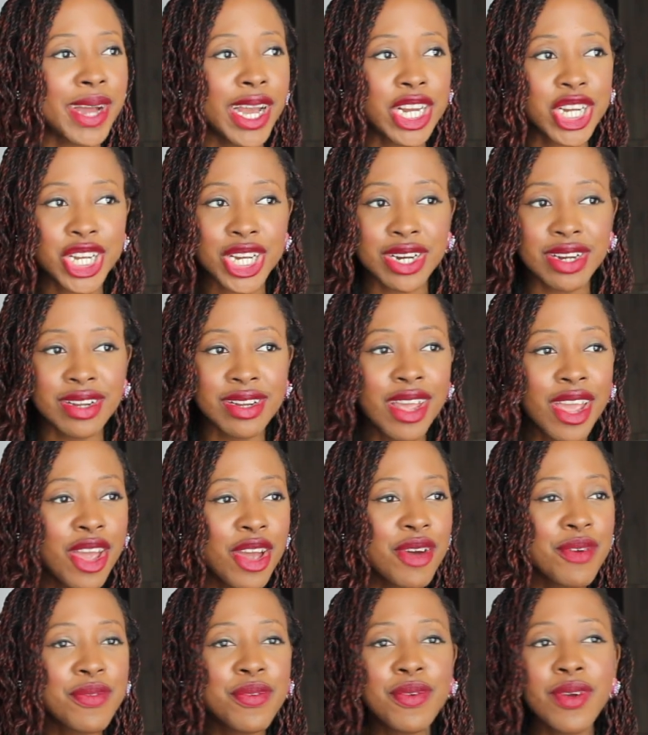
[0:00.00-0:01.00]
passion,
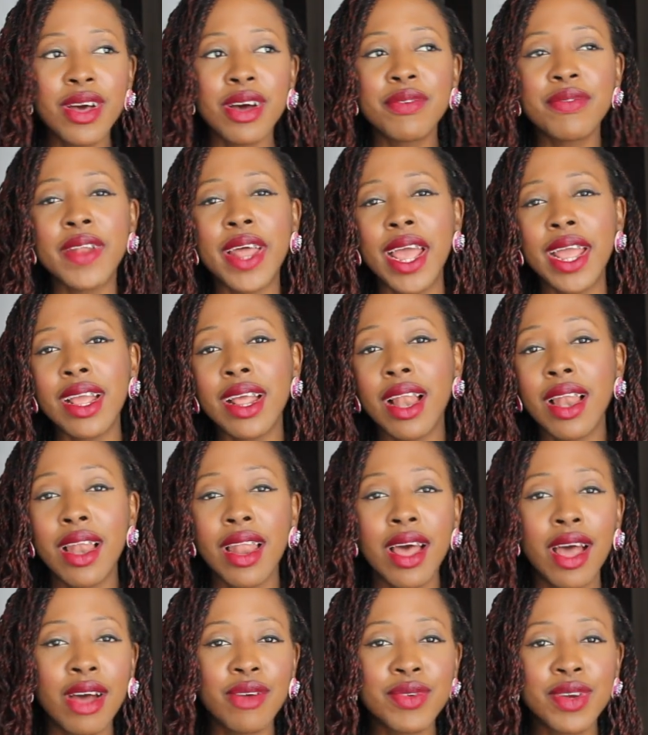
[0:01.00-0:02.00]
full of like
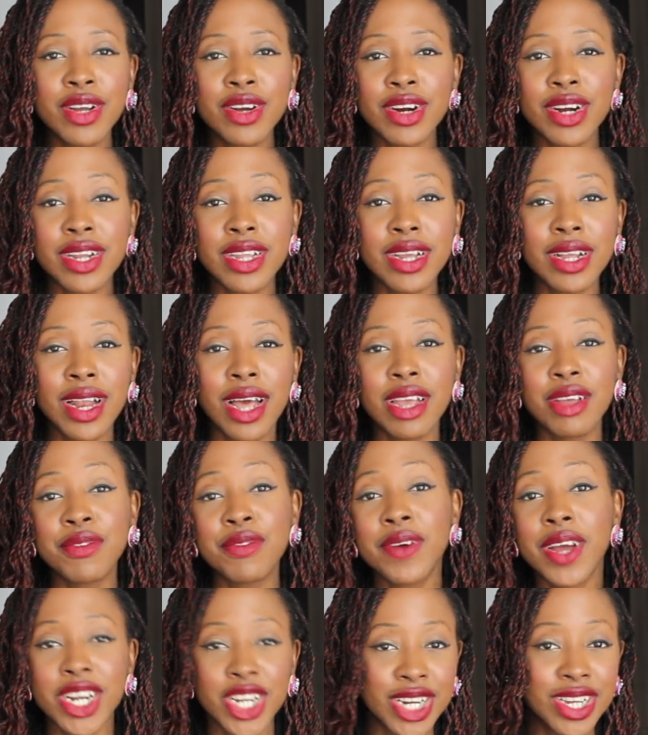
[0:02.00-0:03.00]
love regarding like
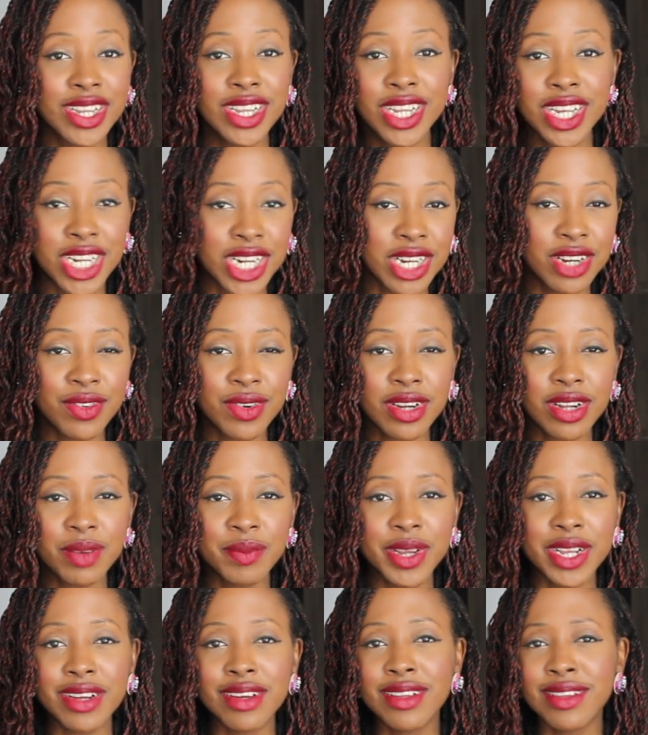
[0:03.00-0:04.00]
fashion in
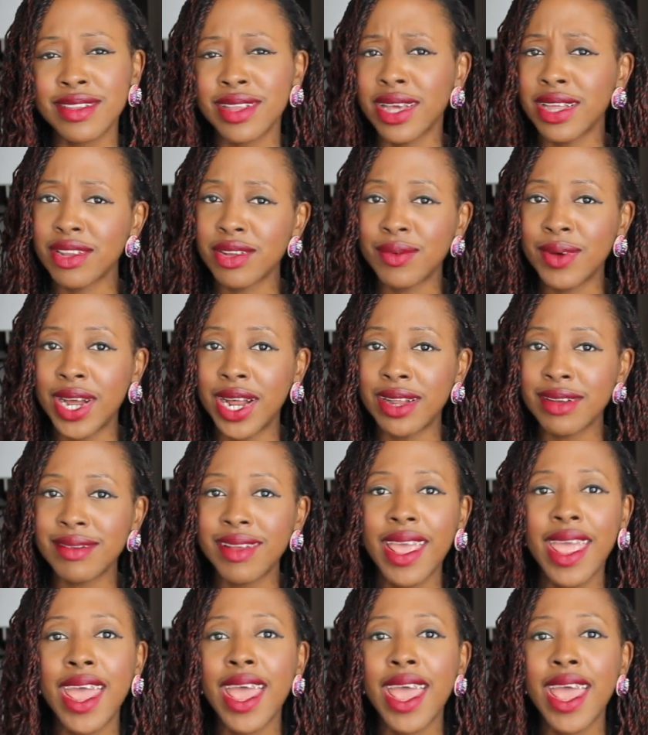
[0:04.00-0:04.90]
general, because guess what?